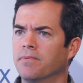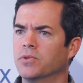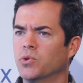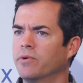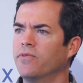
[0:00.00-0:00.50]

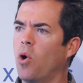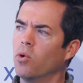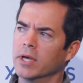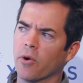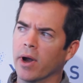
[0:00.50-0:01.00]
sort of the
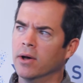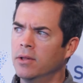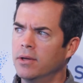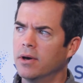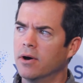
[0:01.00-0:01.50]
holy grail
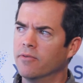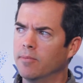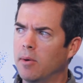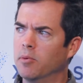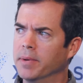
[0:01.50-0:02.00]
of the
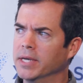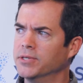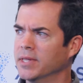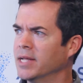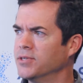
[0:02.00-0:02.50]
mobile piece,
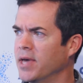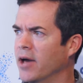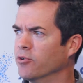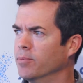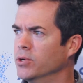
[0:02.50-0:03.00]
and that's the
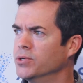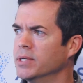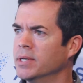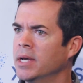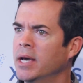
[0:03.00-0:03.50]

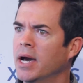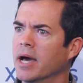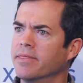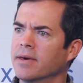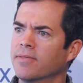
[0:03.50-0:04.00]
attribution. I
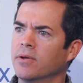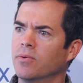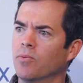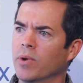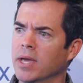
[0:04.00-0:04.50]
think that
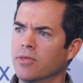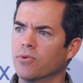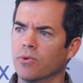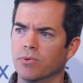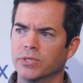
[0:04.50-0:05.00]
we,
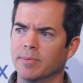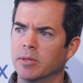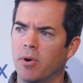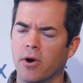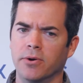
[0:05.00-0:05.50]
through some of
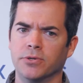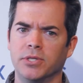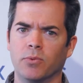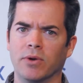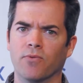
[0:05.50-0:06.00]
the partners
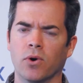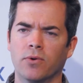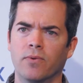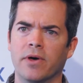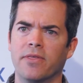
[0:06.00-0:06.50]
that we've
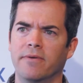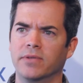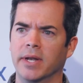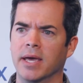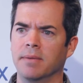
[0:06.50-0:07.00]
worked with, have
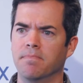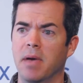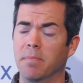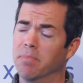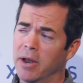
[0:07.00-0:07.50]
done a,
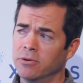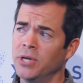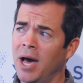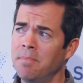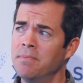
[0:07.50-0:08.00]
a better
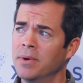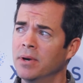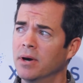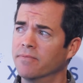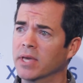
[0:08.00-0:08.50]
job
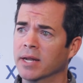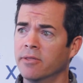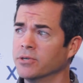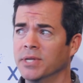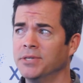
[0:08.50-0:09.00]
of getting
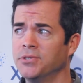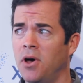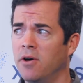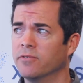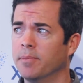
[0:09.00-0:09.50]
there. It's not
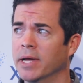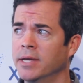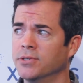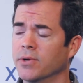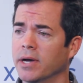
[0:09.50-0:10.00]
solved by
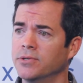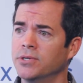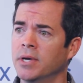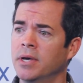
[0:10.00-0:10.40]
any stretch,